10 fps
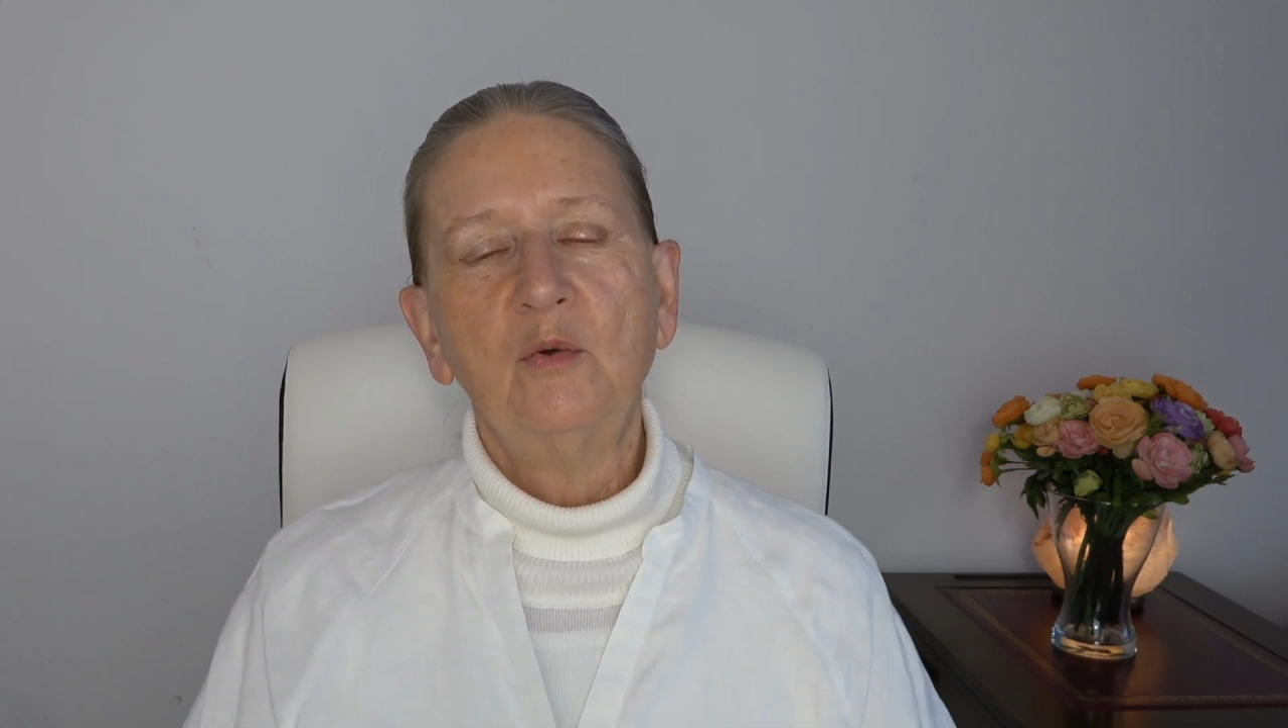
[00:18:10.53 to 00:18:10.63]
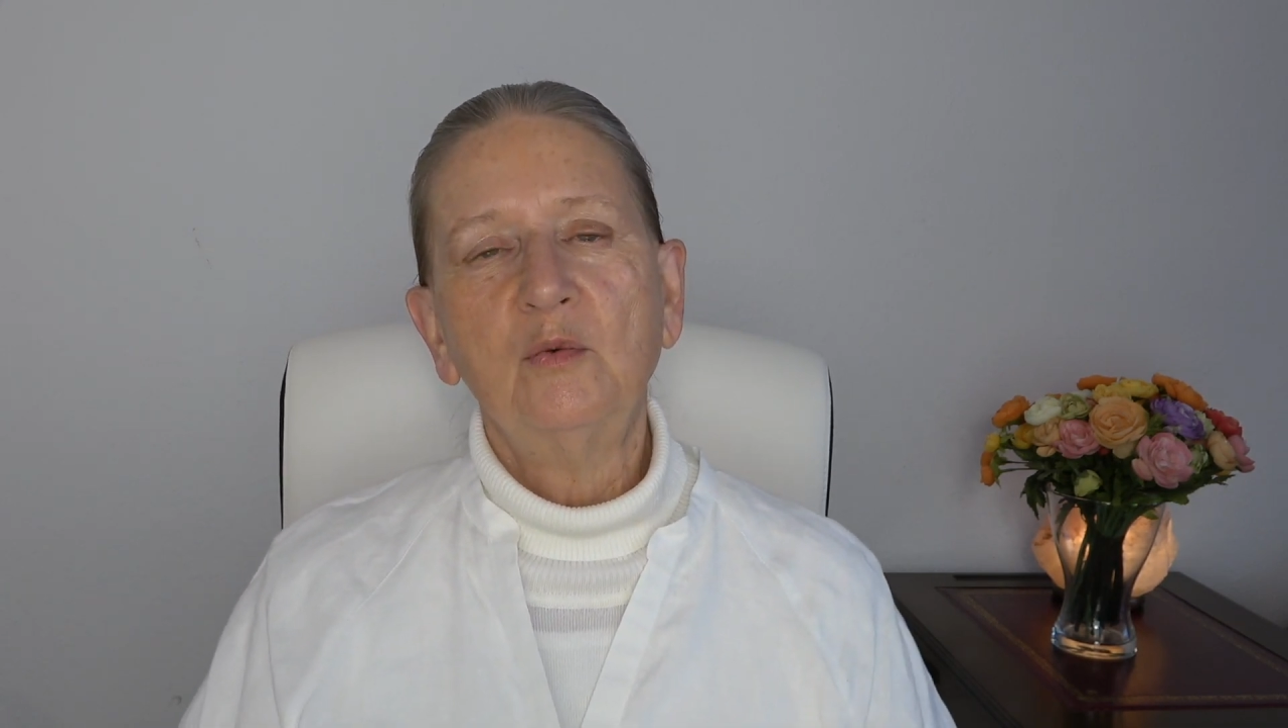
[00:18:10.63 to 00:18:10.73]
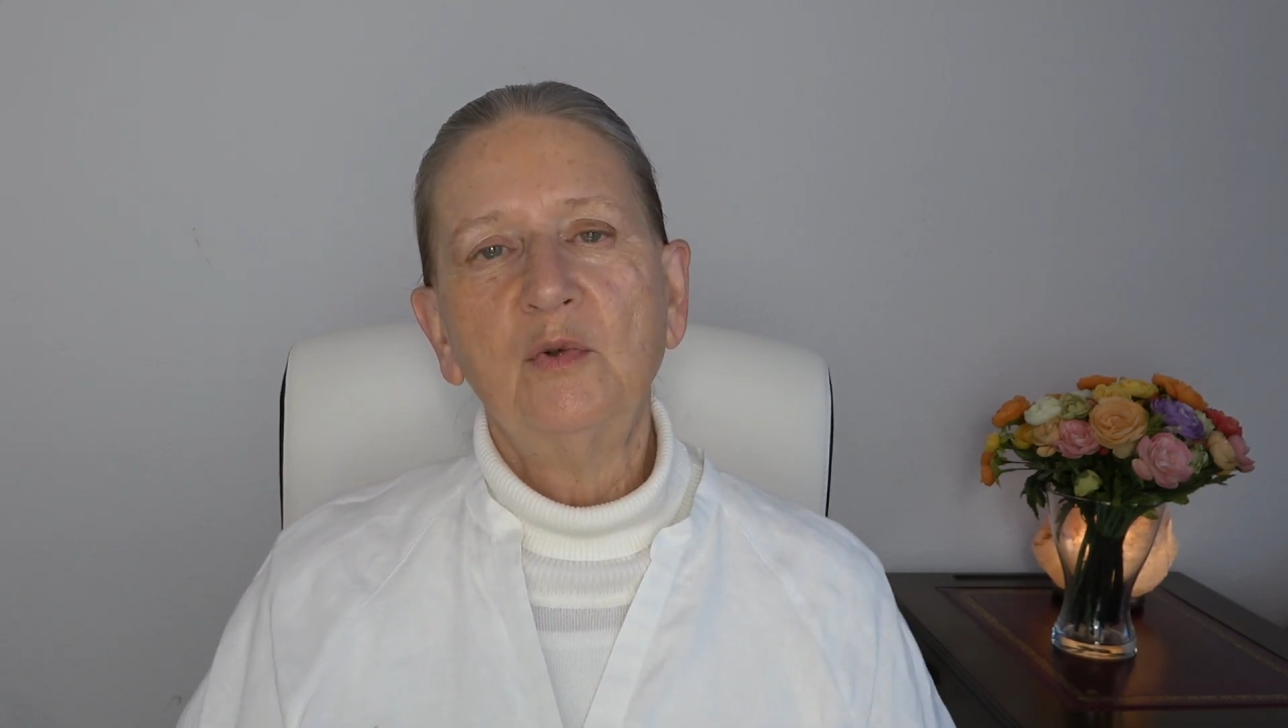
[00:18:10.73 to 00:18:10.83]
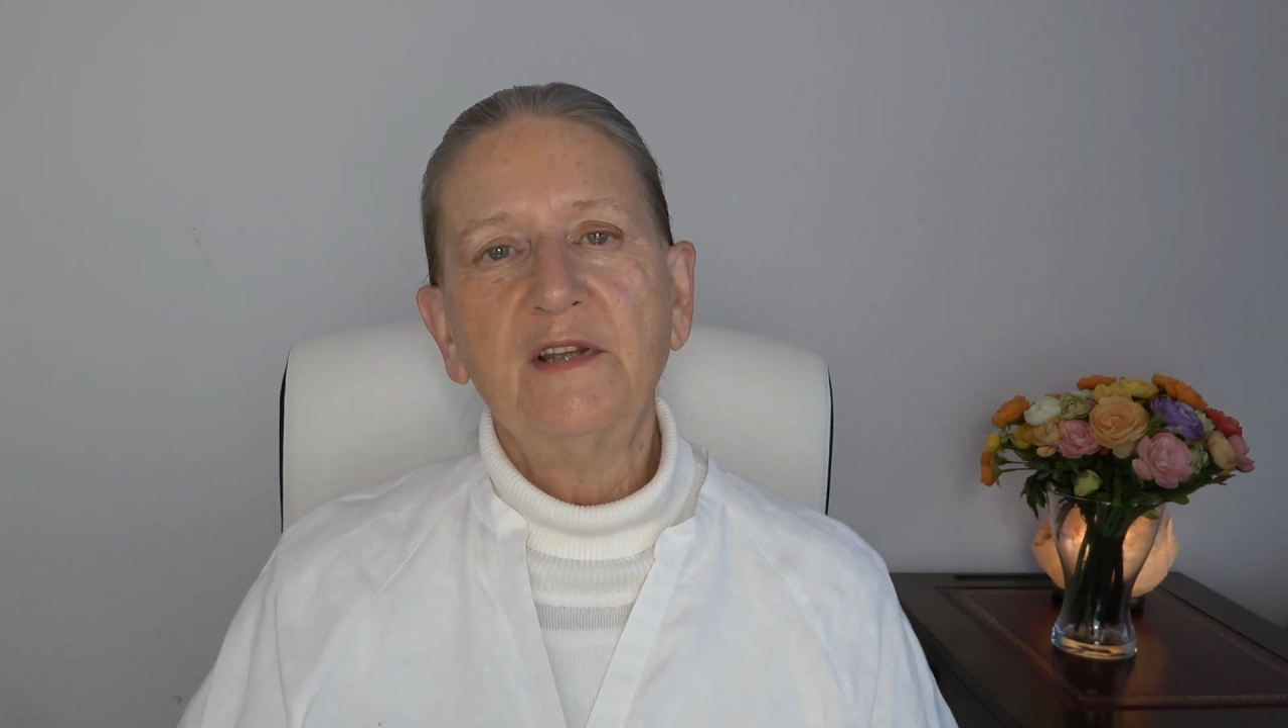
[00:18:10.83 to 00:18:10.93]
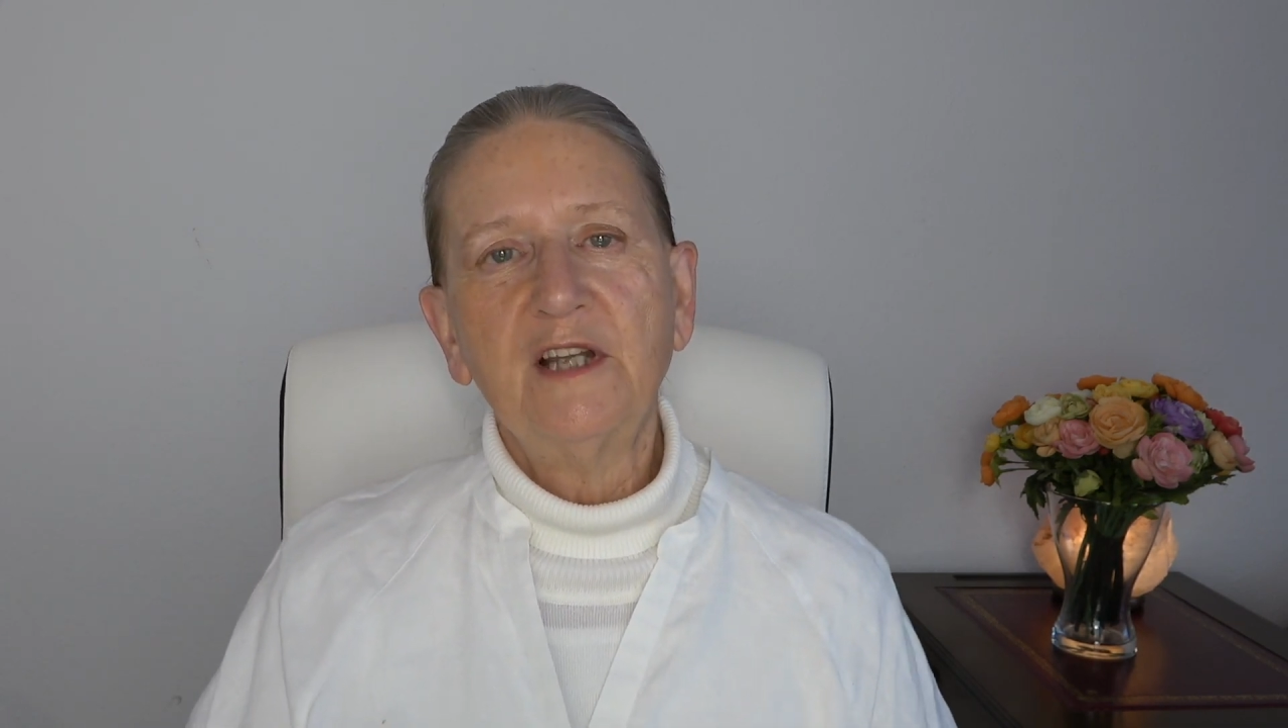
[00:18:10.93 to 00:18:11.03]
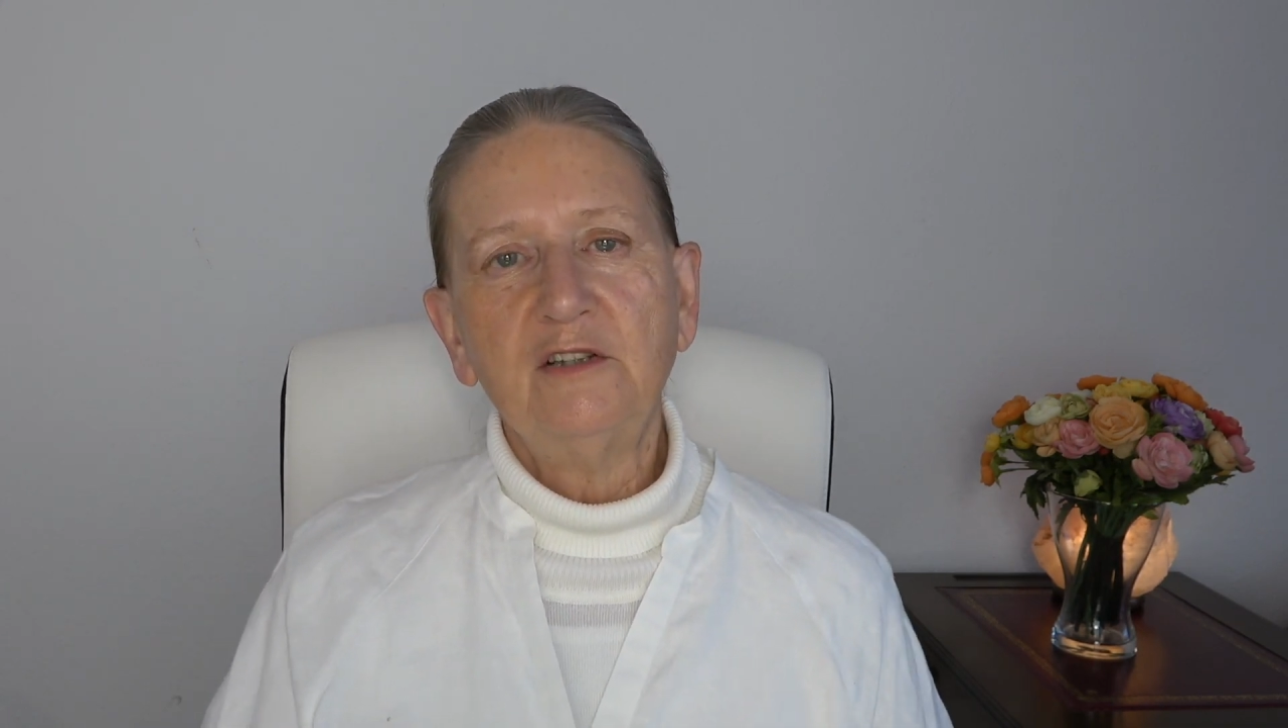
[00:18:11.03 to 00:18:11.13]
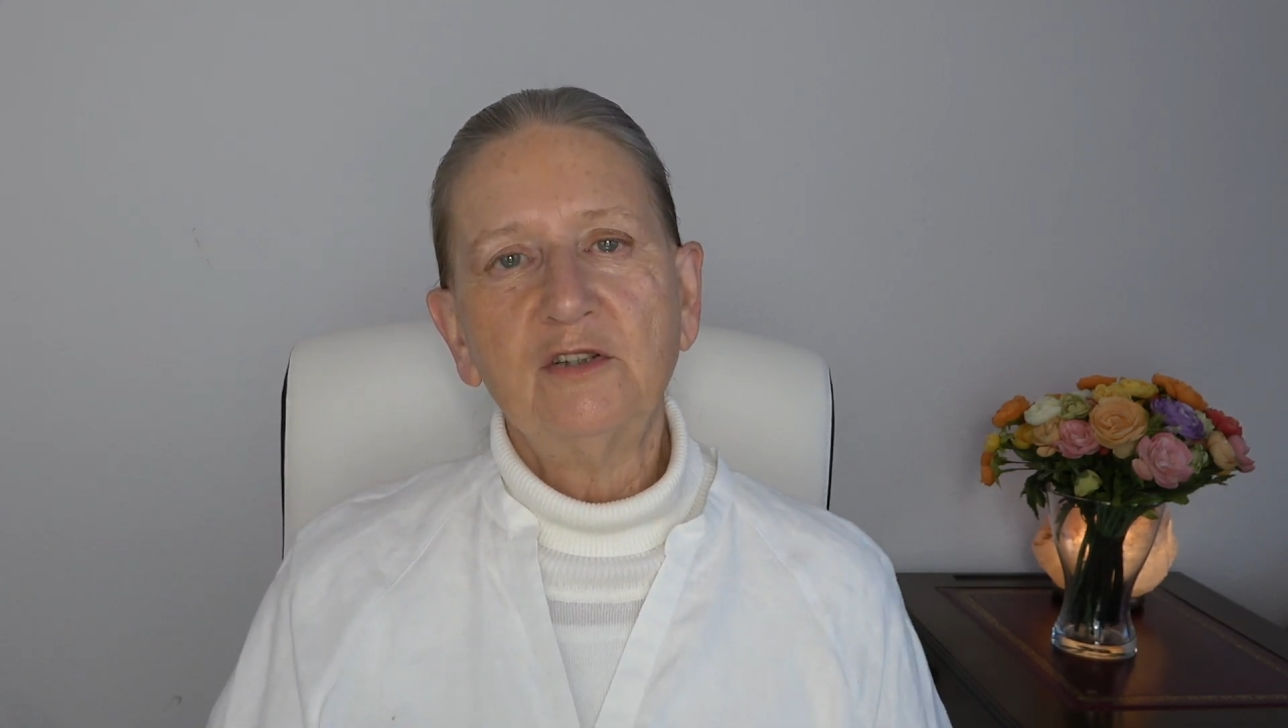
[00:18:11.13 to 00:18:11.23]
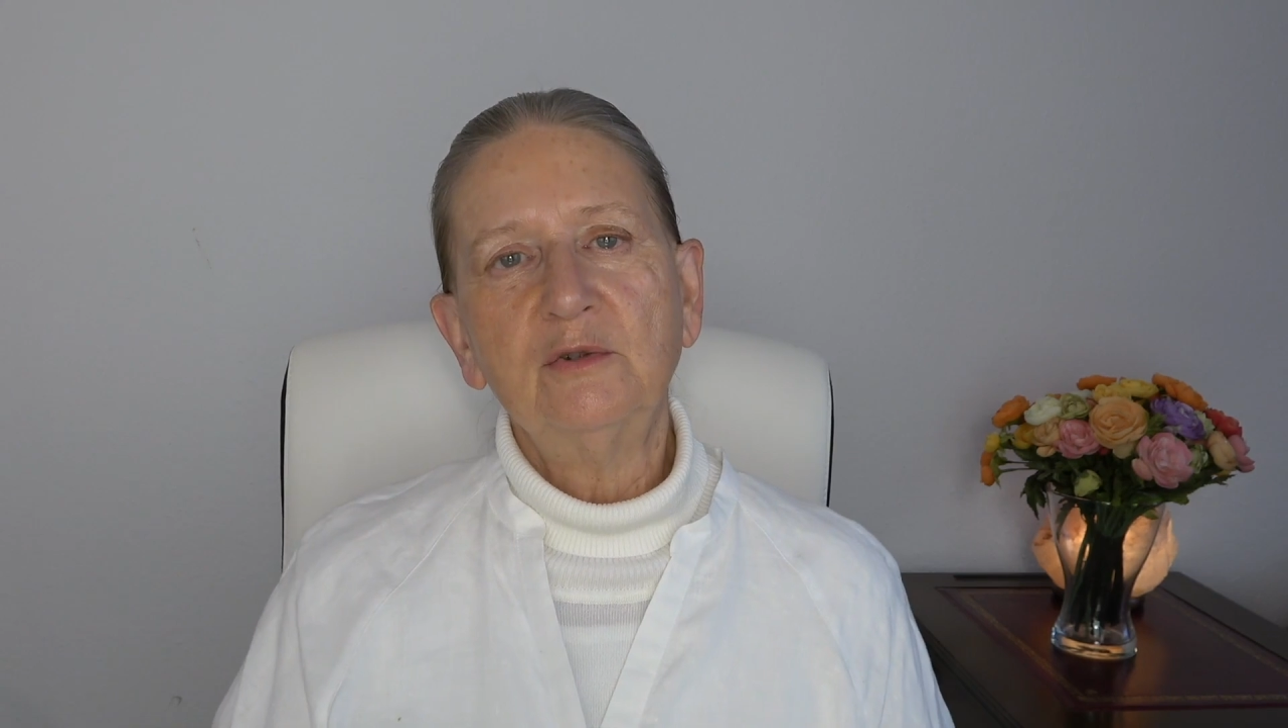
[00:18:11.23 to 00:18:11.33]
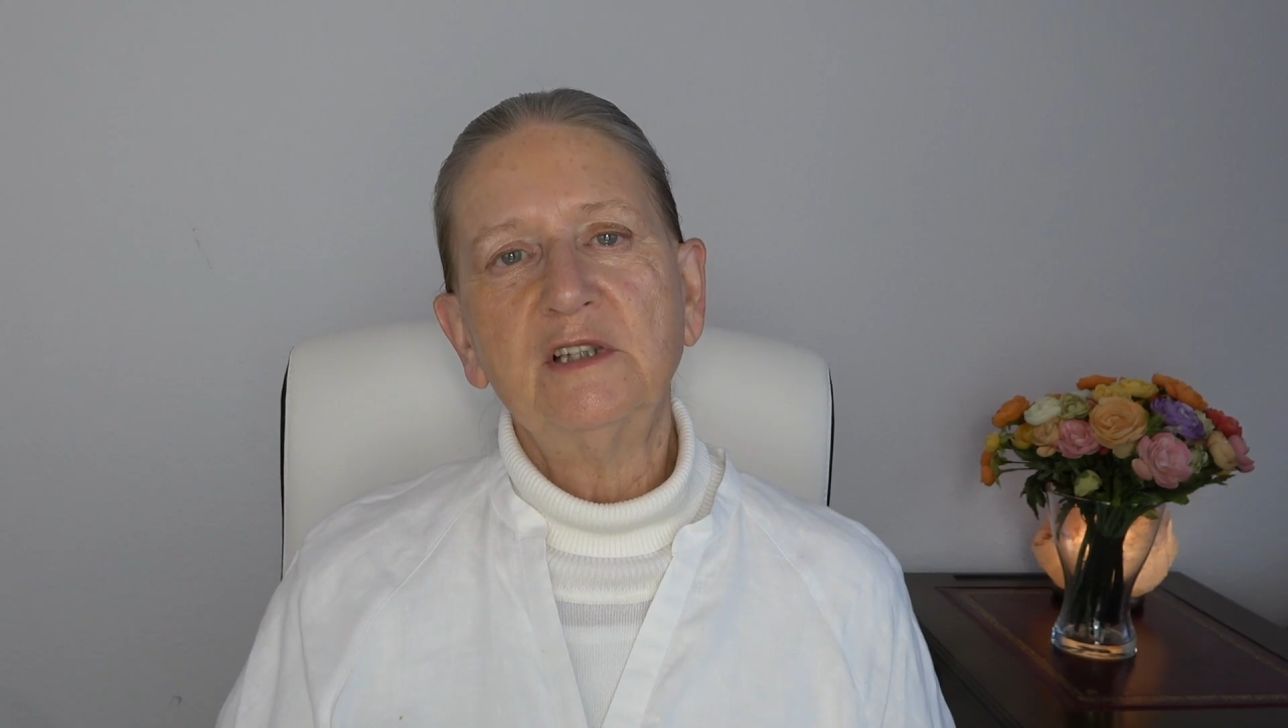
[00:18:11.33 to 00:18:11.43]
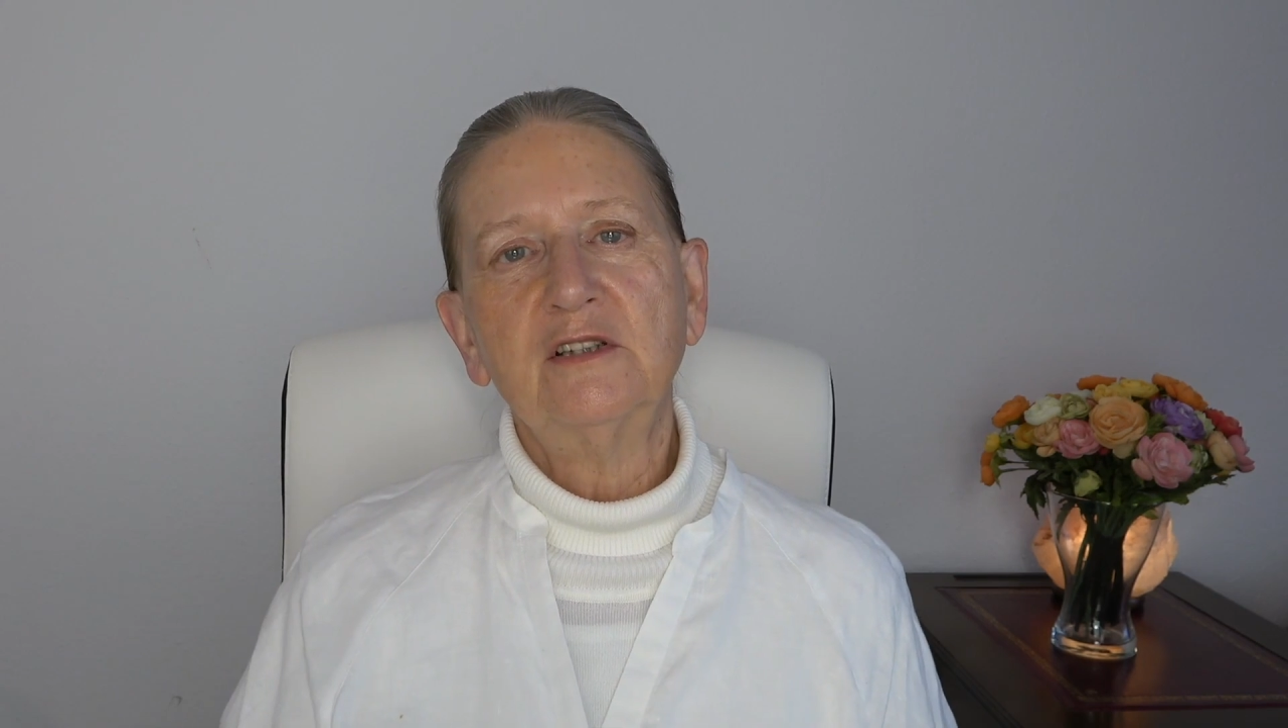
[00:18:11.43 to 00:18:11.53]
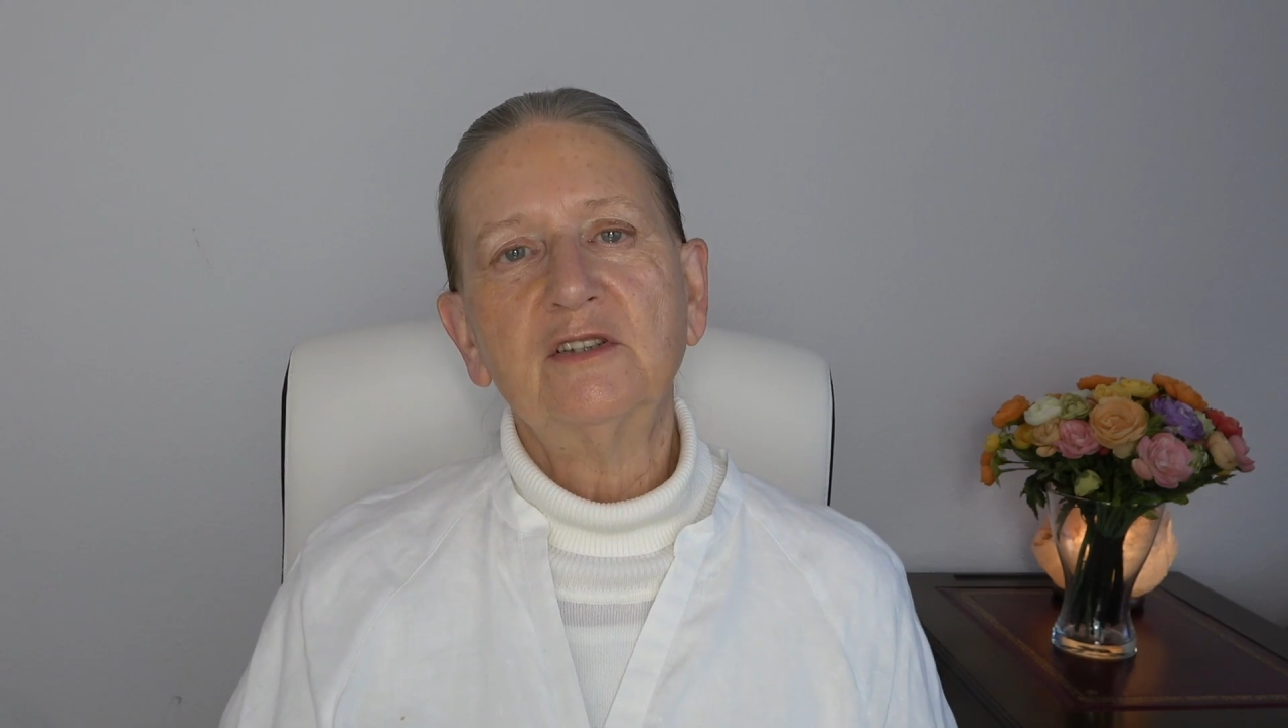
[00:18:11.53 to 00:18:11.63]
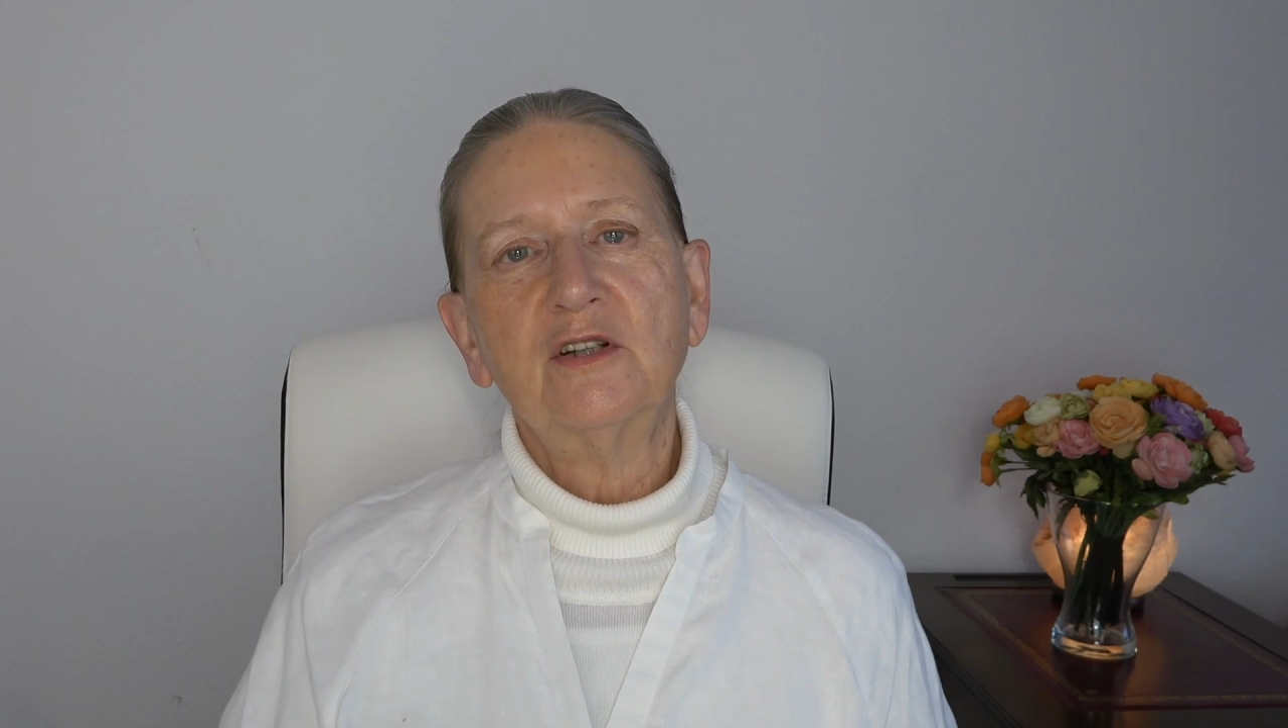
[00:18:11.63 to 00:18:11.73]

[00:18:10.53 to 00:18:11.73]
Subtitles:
when they do it